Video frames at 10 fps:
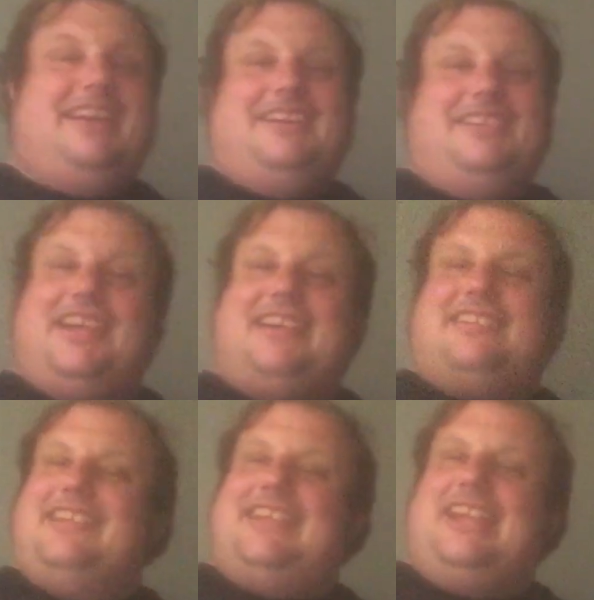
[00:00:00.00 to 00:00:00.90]
you get to
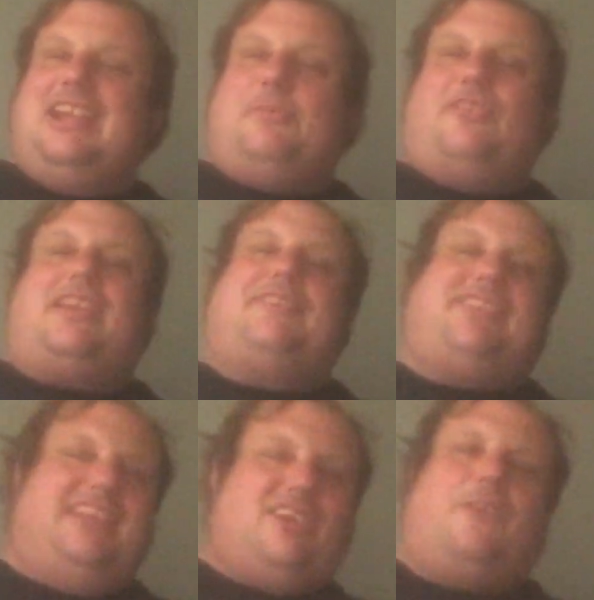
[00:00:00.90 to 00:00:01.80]
see sea animals. I've
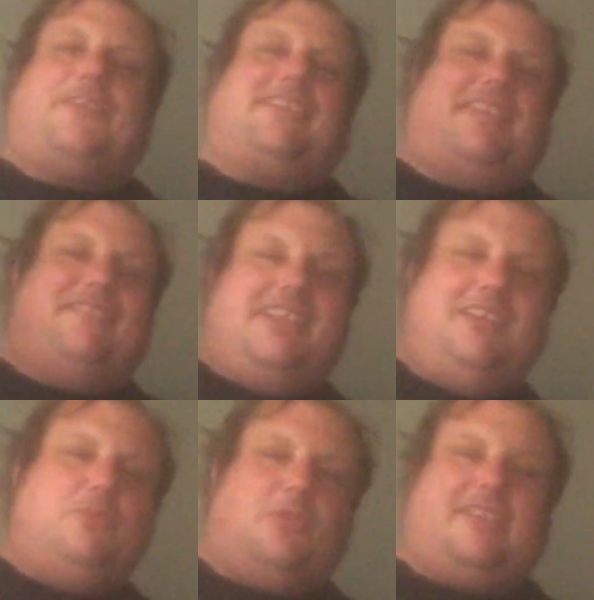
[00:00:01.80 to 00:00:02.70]
seen dolphins, I've
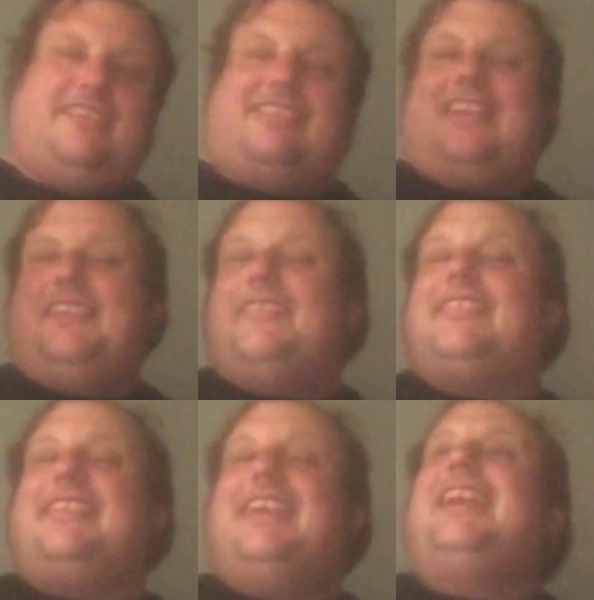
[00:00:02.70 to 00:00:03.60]
seen orcas, I've
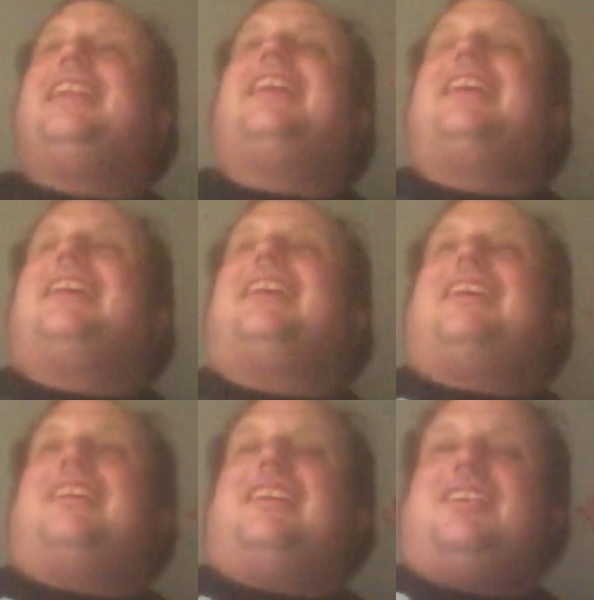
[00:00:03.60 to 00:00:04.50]
seen
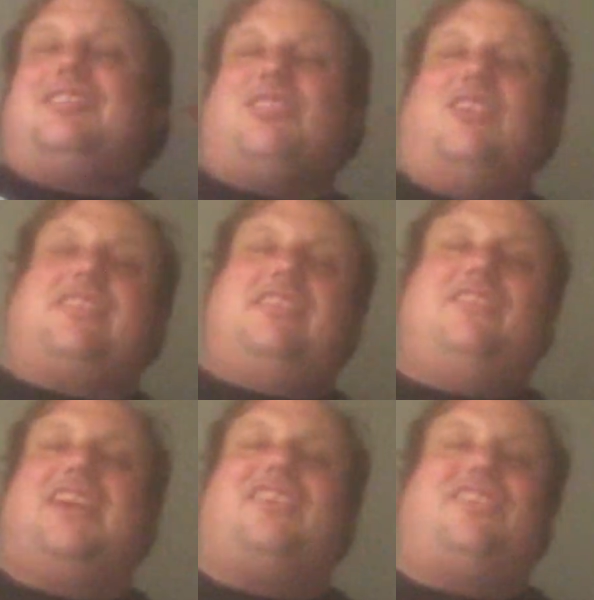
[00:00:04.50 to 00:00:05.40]
sharks and
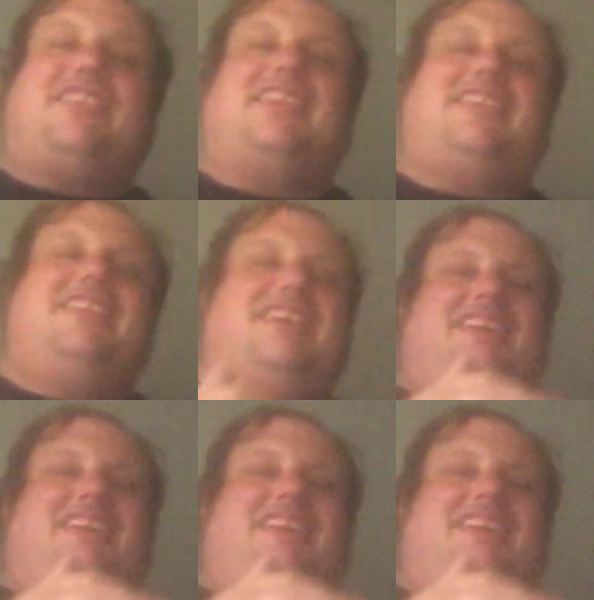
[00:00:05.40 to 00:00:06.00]
whales, and